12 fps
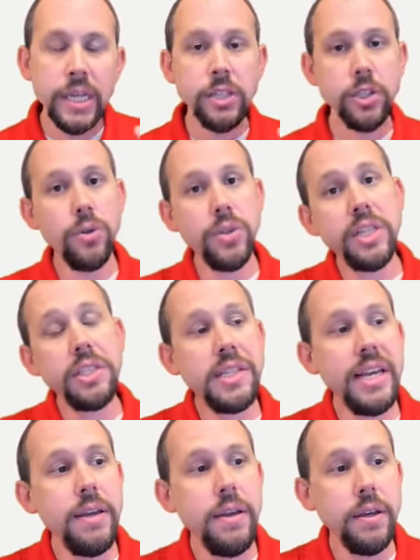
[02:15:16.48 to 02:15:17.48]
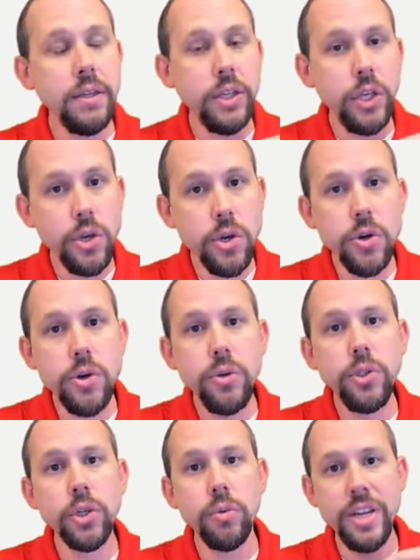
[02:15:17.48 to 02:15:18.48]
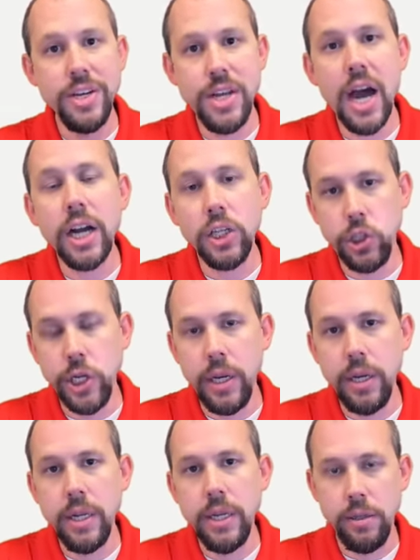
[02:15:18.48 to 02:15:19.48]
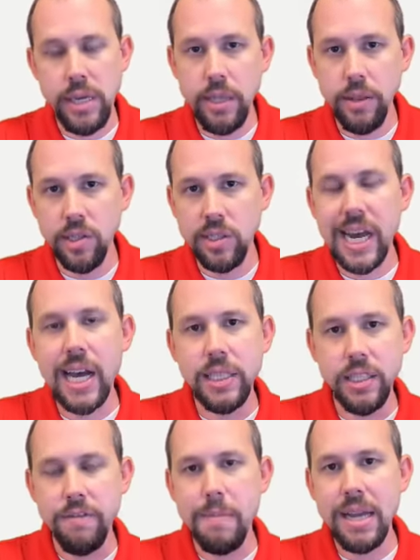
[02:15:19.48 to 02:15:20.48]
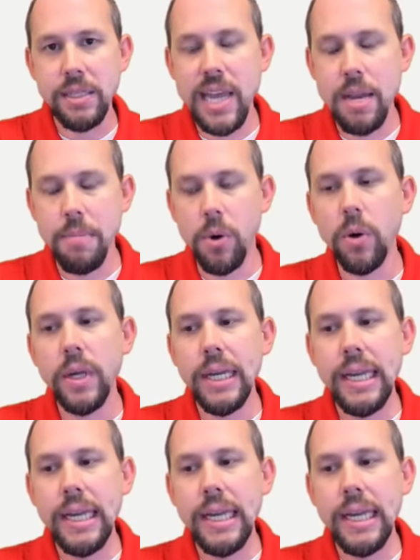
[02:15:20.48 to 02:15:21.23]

So this is a huge reduction in the size of my table